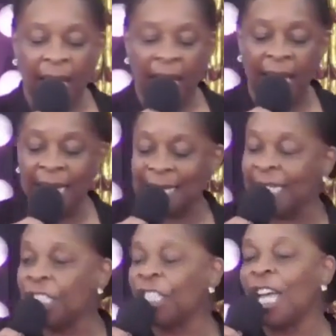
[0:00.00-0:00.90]
It's a
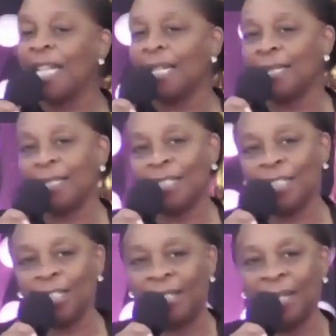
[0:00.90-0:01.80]

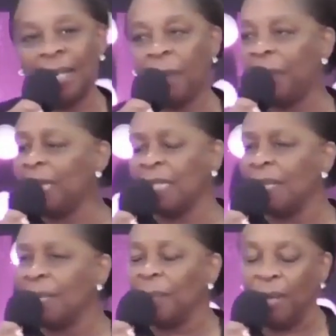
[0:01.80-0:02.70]
challenge, but it's
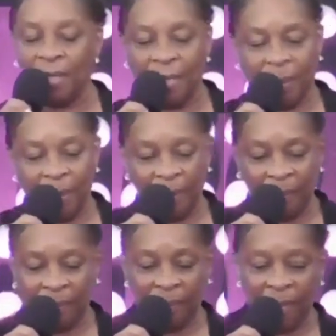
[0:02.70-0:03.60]
not impossible.
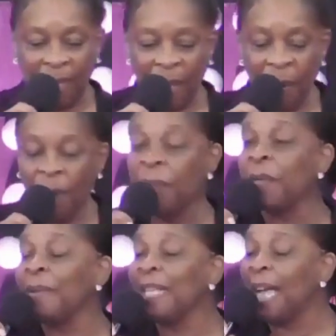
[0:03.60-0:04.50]
When we
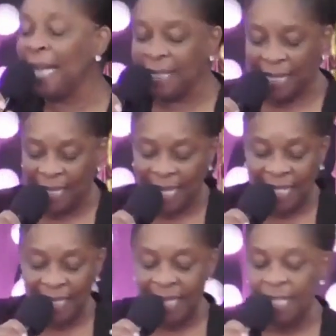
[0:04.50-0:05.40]
realize that the
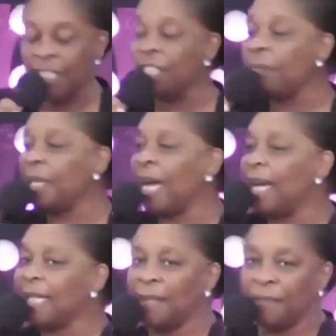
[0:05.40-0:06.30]
intention
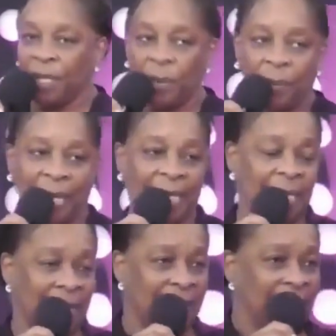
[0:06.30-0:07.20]
behind every
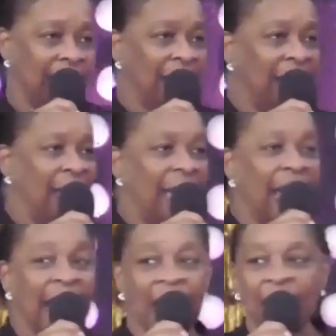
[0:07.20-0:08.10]
quest
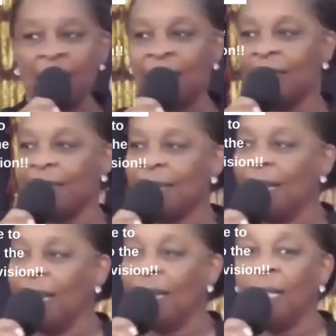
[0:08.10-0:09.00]
is
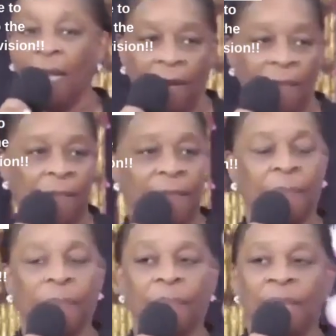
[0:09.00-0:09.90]
love
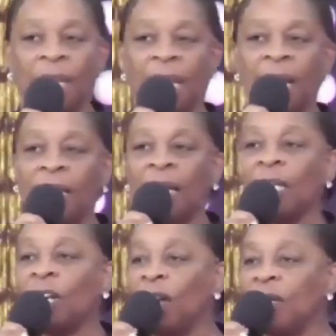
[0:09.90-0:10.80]
that
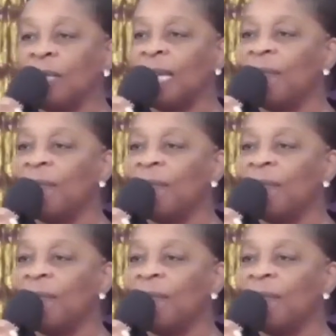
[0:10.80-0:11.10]
God gave